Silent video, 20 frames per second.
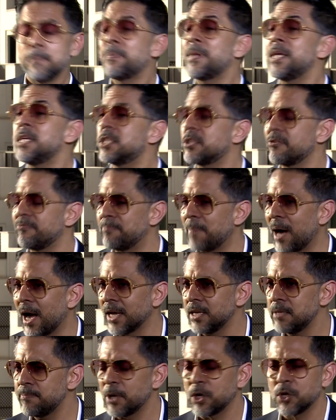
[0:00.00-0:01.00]
peace of
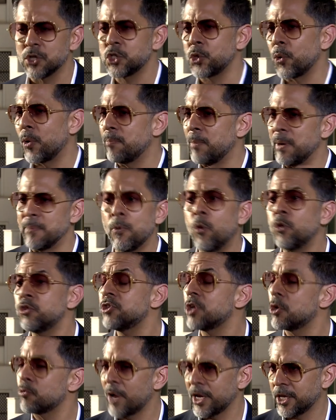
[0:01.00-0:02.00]
mind because your
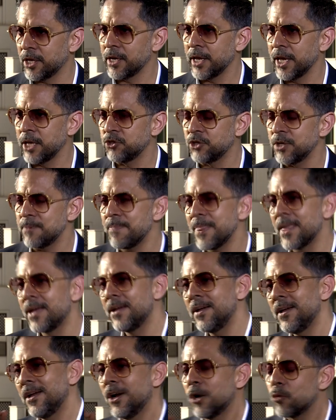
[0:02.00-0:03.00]
emotional regulation.
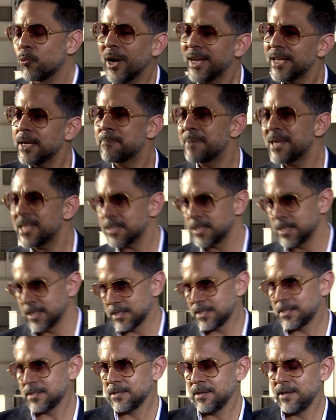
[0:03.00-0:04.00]
Running a
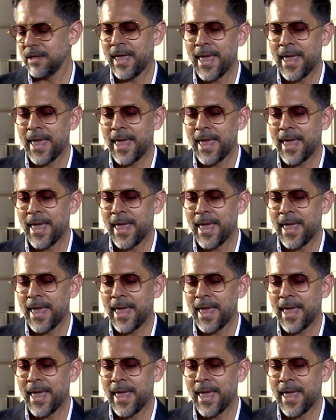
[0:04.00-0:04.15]
business,